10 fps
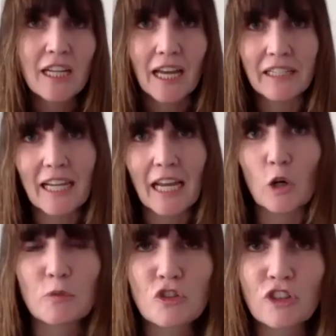and it
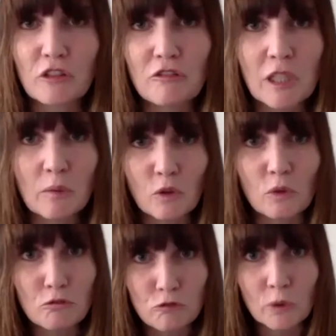helped generally with all
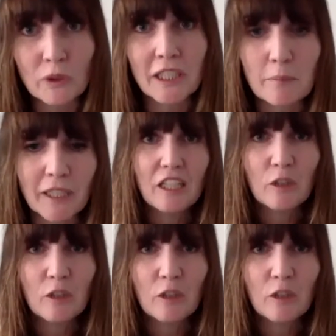the rule keeping.